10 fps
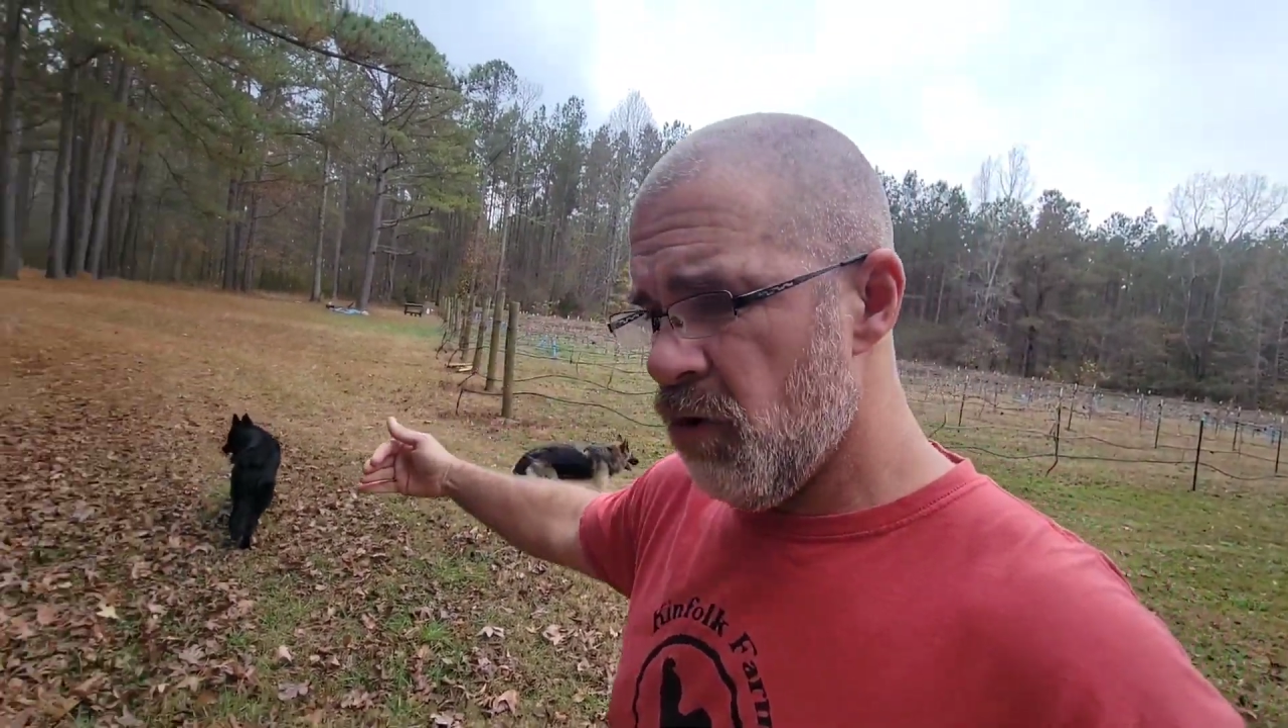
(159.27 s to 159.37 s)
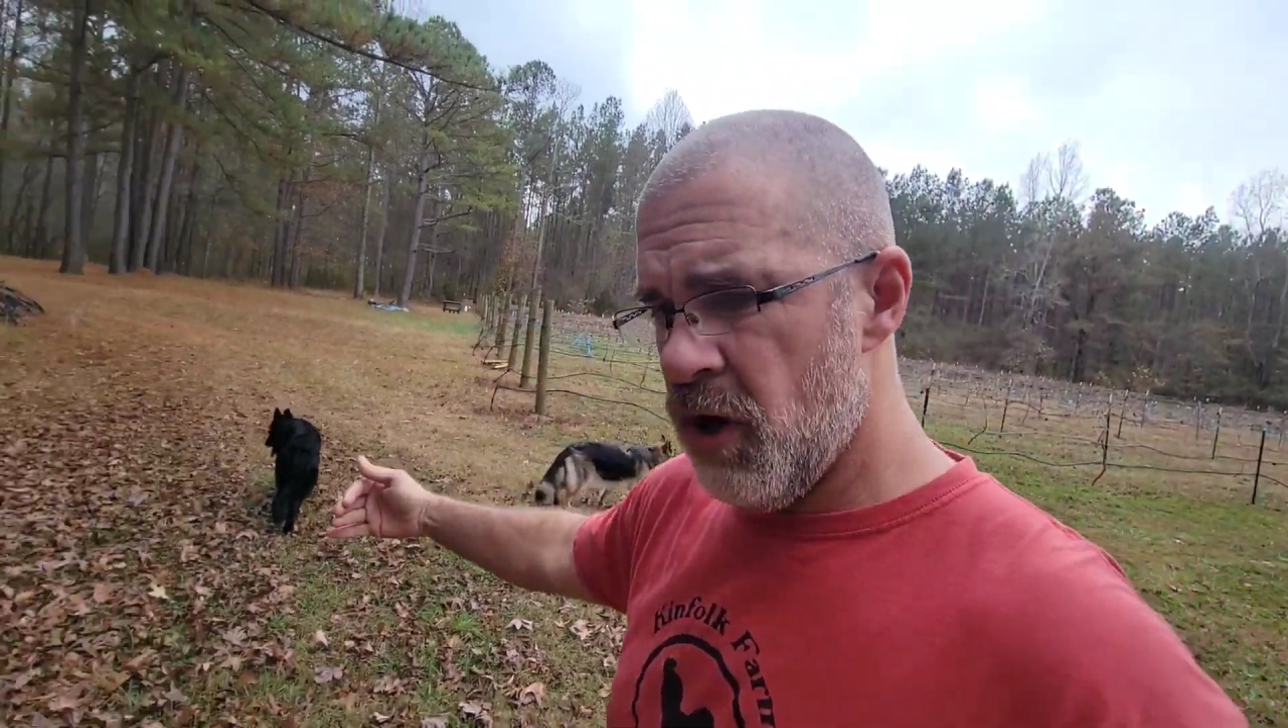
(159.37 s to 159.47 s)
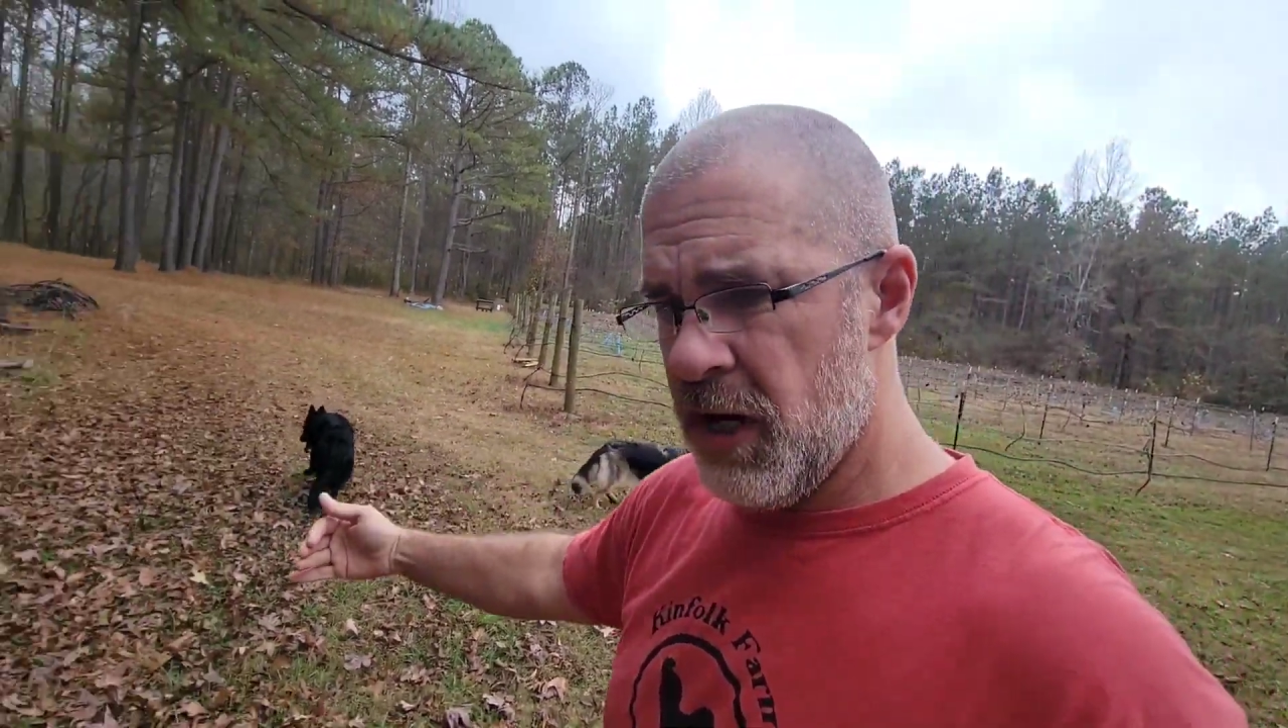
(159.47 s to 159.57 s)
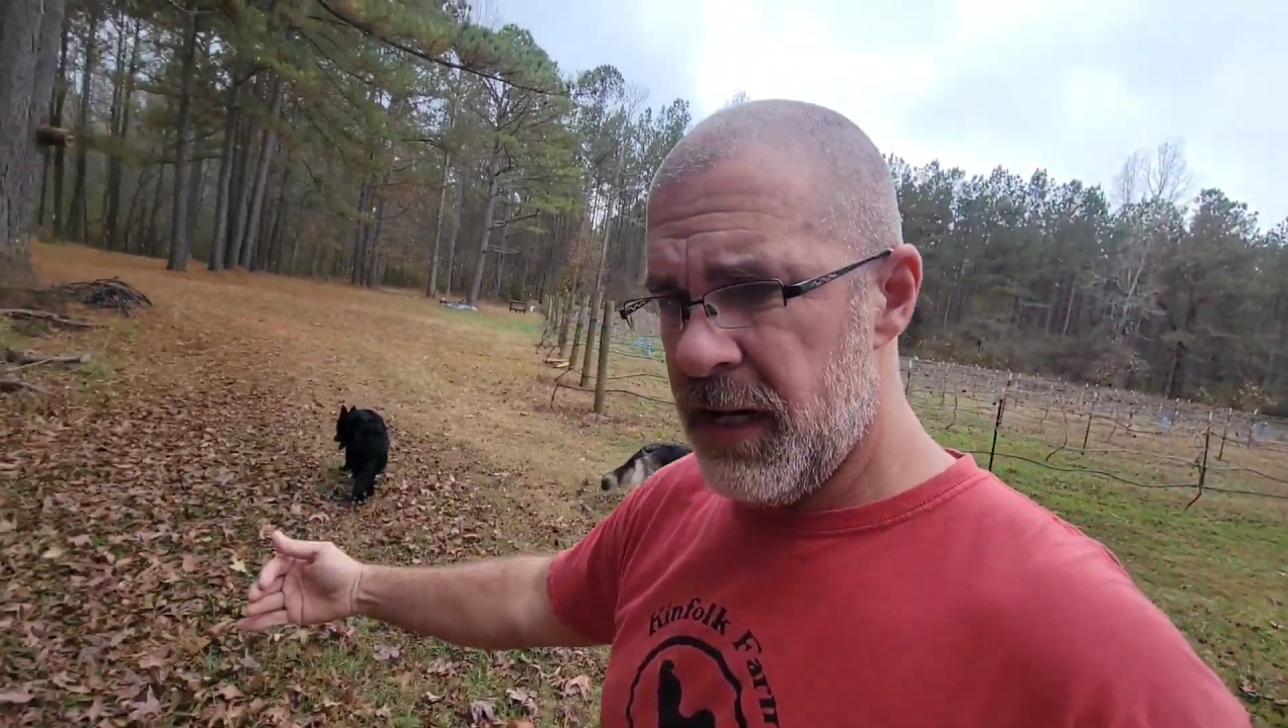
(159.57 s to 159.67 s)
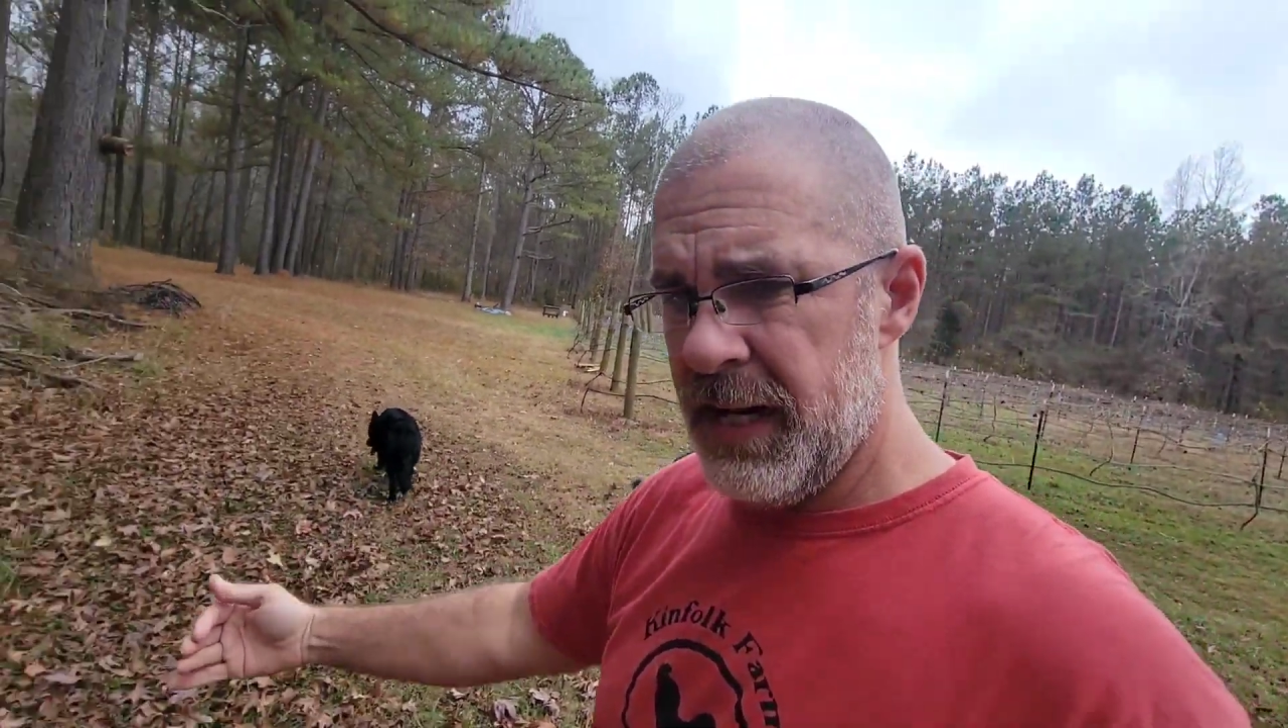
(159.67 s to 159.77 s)

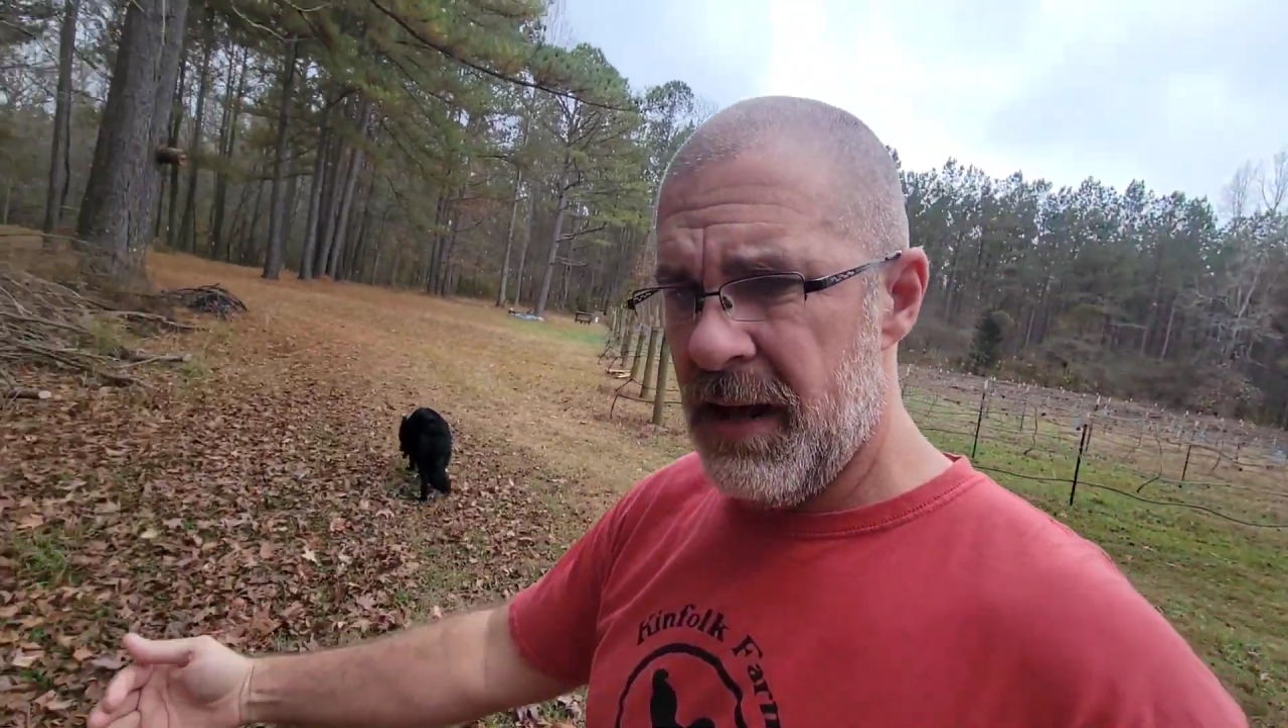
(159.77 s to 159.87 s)
running